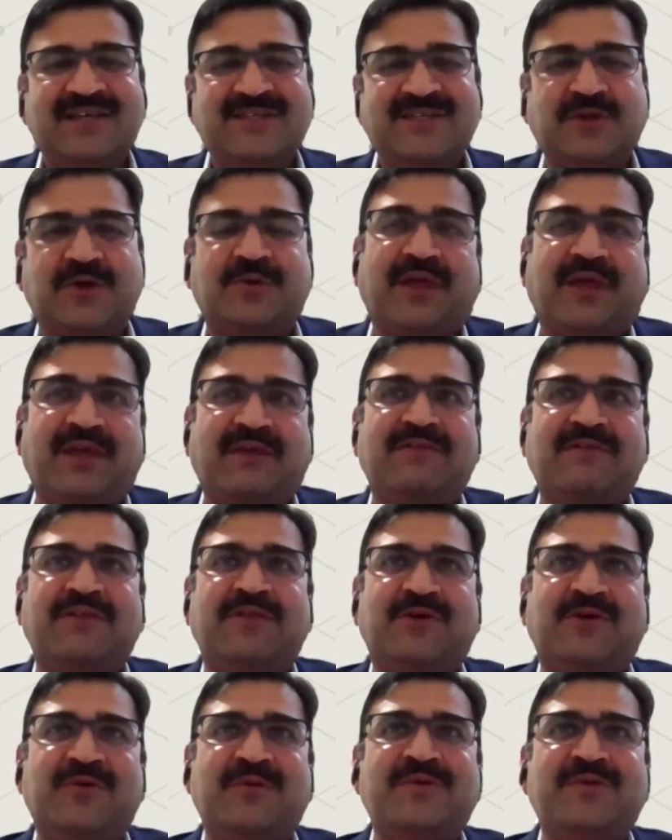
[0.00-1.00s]
So even
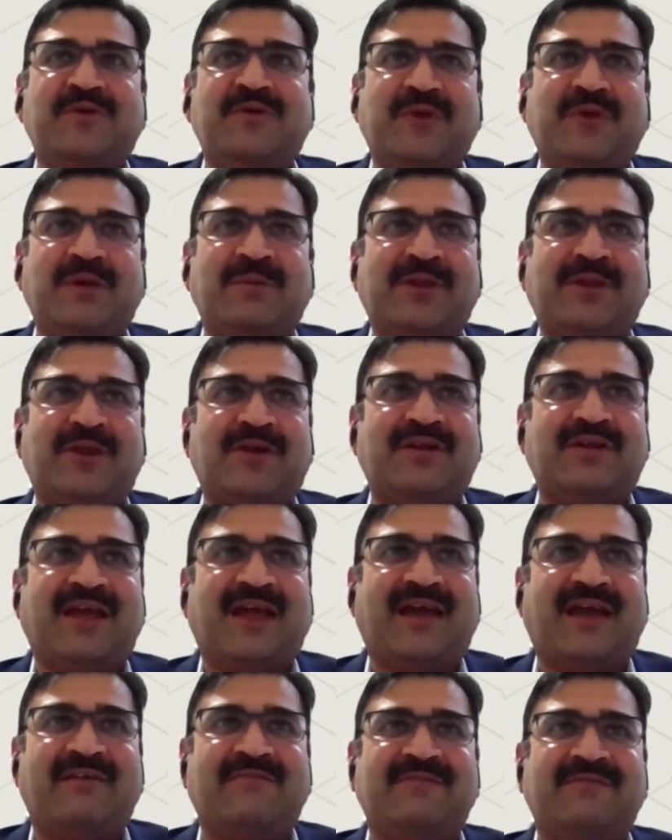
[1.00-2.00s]
though we may not
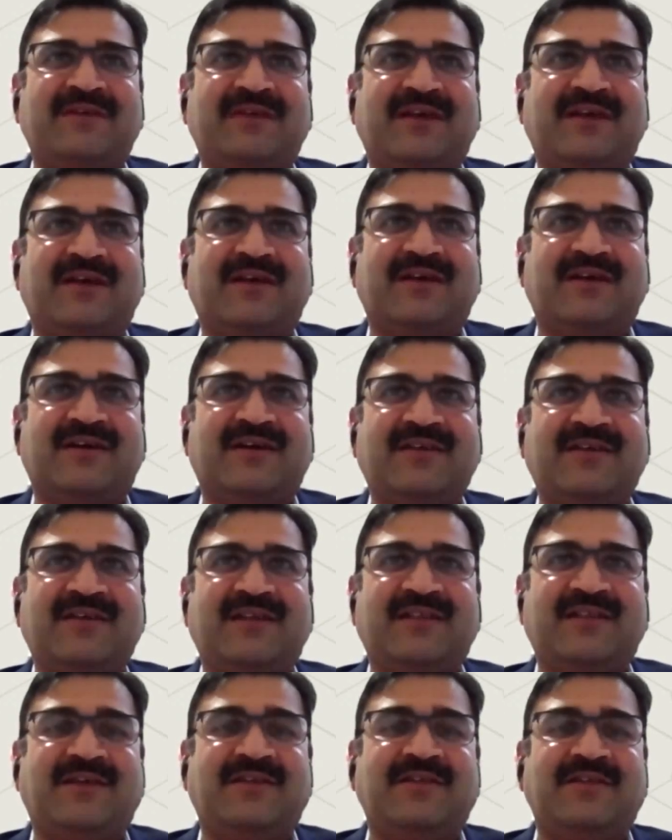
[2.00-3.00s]
have uh,
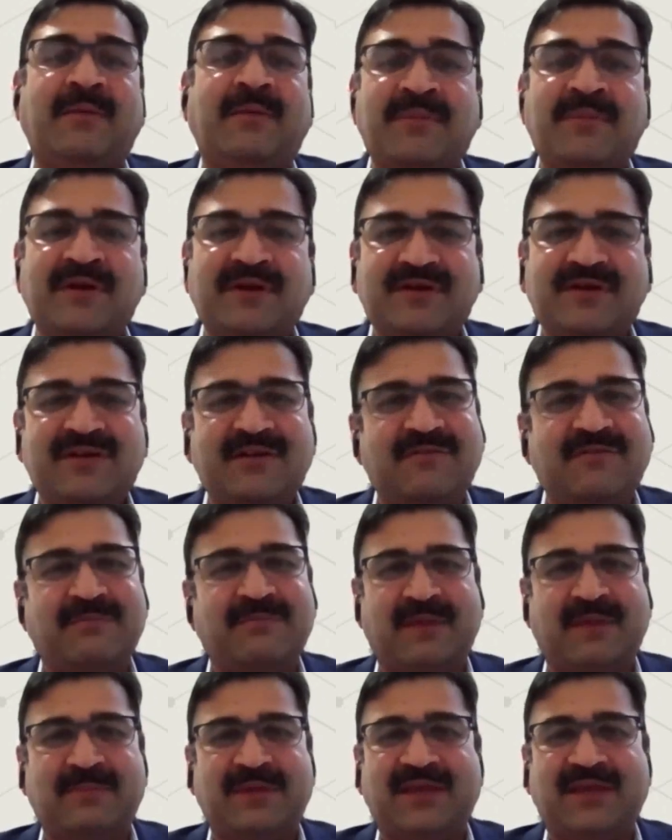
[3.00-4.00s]
the number,
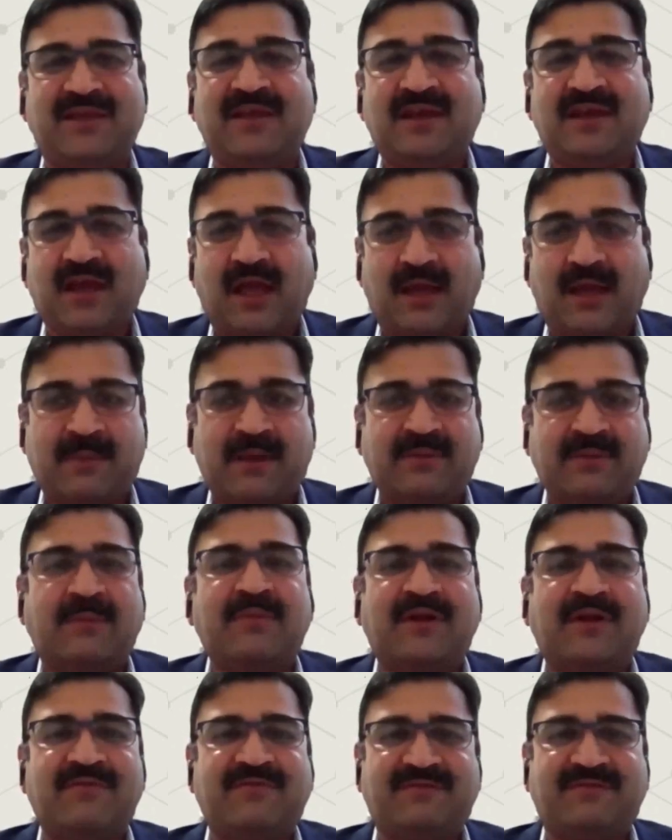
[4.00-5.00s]
maybe a
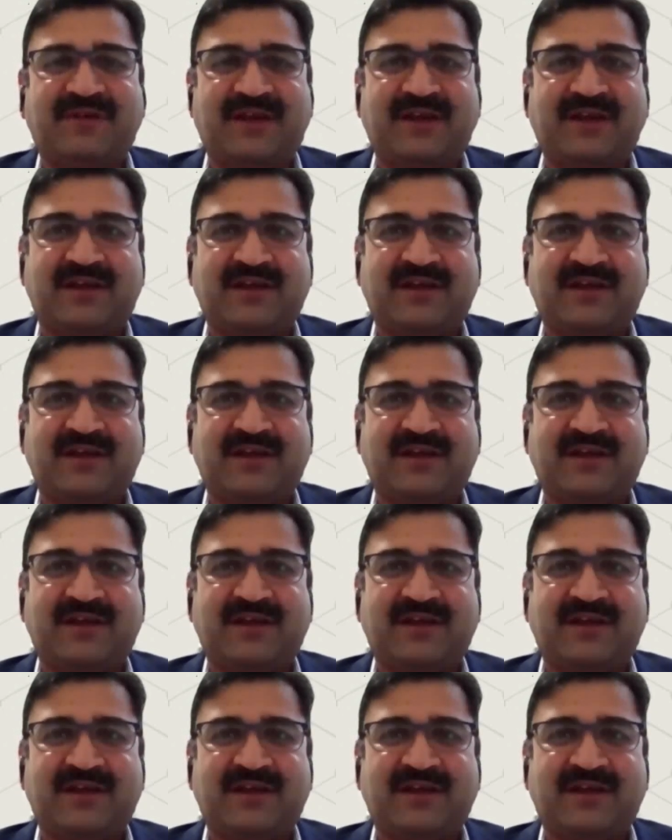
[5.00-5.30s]
number of